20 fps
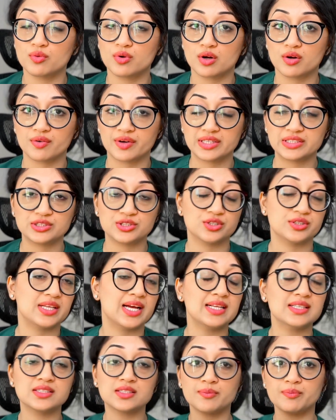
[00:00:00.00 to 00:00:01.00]
All right. So
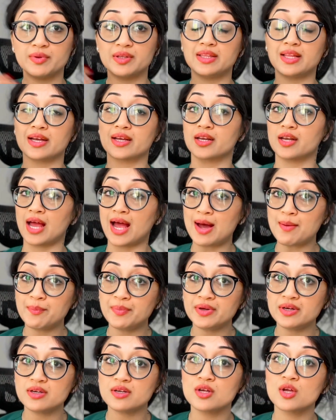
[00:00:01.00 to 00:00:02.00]
that's something that can
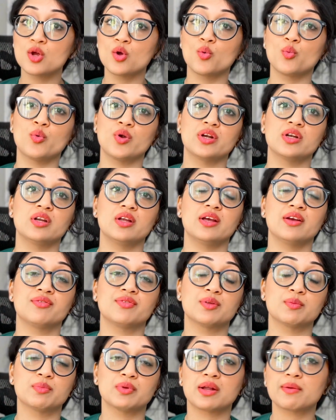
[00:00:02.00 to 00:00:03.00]
happen if
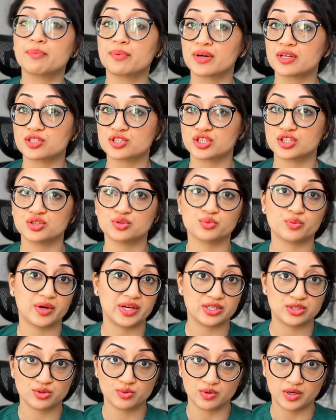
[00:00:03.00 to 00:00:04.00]
the blood pressure is way
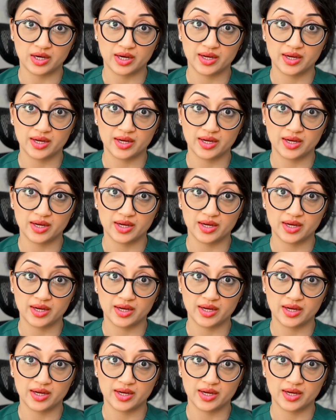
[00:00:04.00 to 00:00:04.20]
too high.